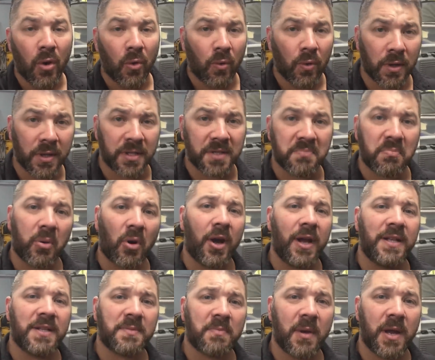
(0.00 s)
One is
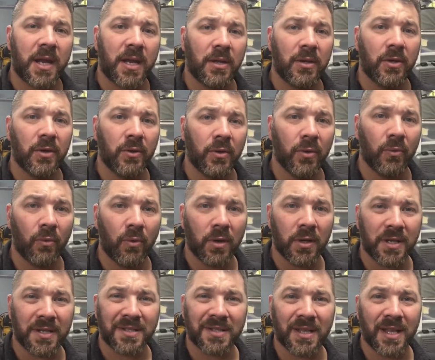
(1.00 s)
brand spanking new,
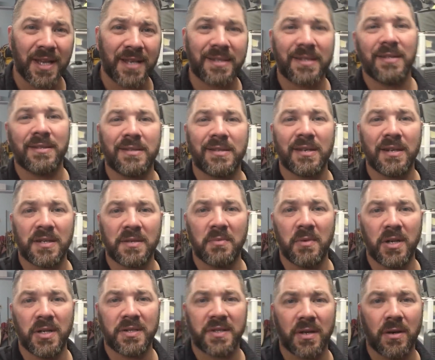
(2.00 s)
one is less than 6
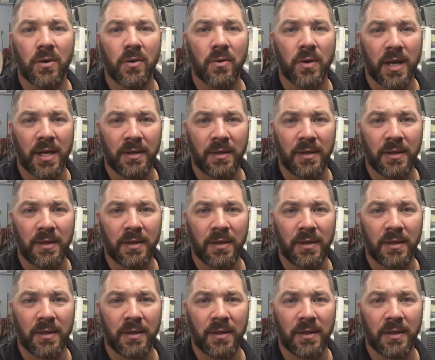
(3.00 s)
months old,